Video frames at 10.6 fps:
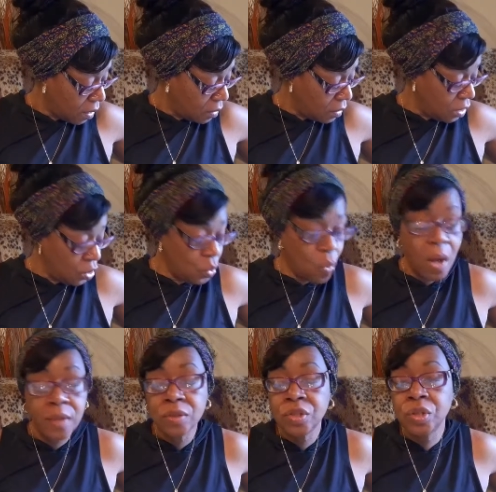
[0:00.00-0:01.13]
Then you
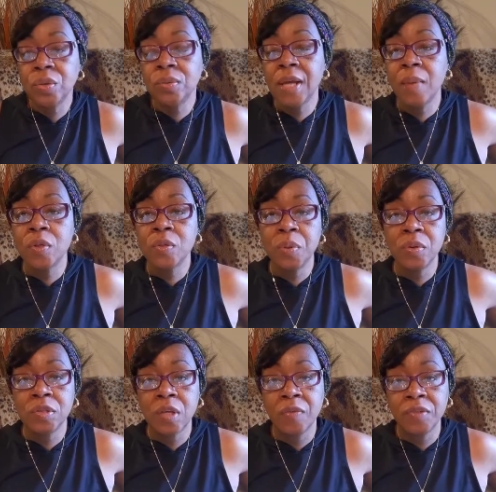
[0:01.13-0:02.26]
want 2
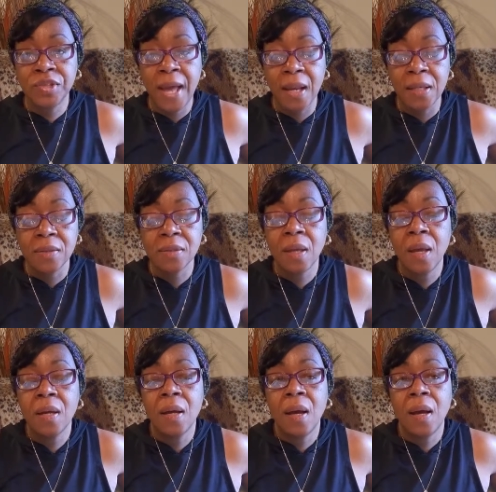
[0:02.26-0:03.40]
tablespoons of shallots.
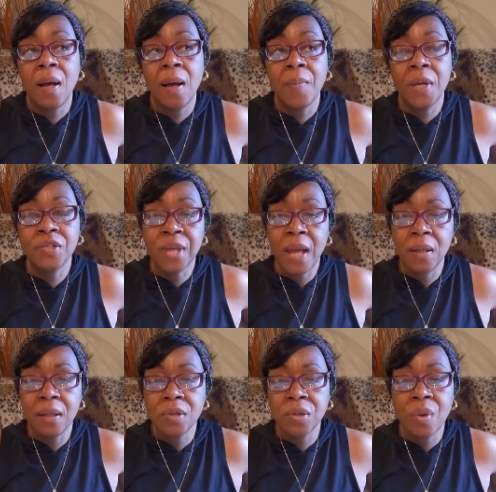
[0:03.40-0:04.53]
A shallot
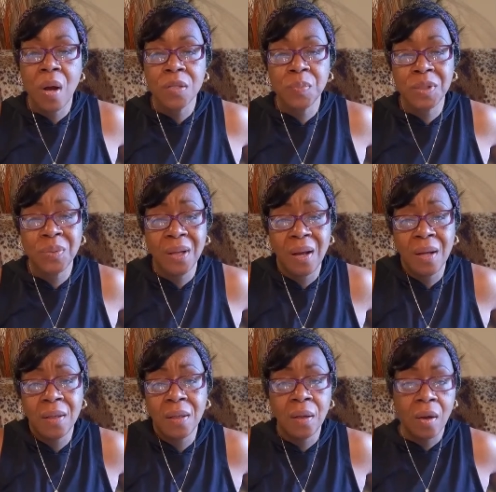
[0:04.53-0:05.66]
is a cross between an
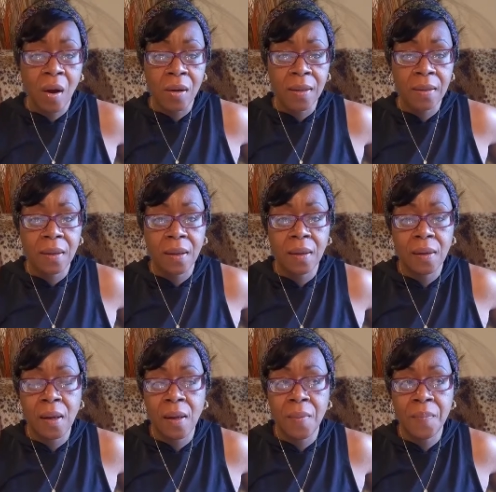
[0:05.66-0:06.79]
onion and garlic.
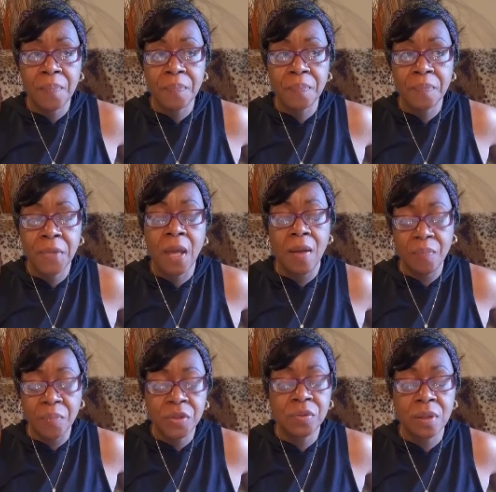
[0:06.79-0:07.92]

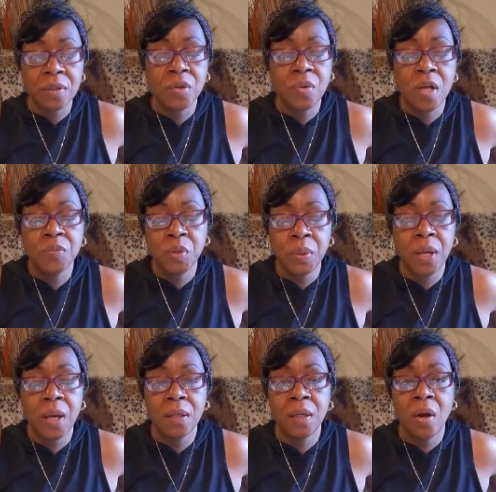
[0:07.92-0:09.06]
It's a cross between
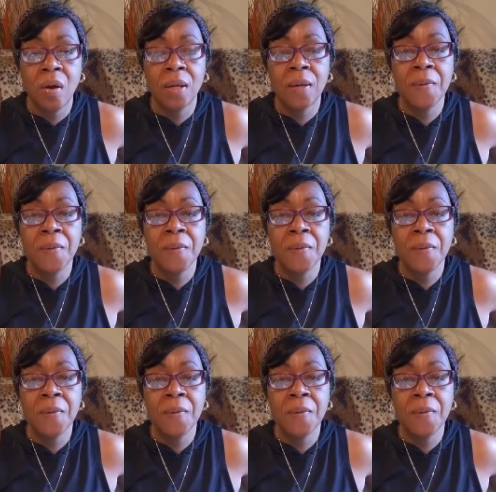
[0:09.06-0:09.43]
onion and garlic.